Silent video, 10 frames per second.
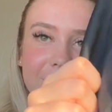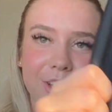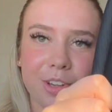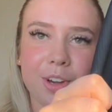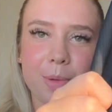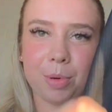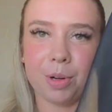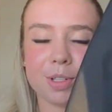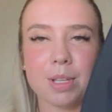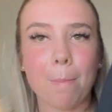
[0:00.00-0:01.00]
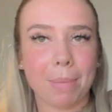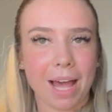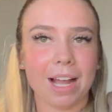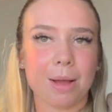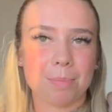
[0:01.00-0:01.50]
Hugo Boss
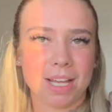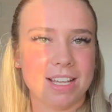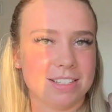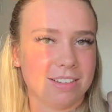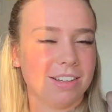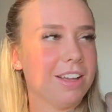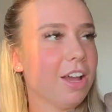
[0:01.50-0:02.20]
black blazer.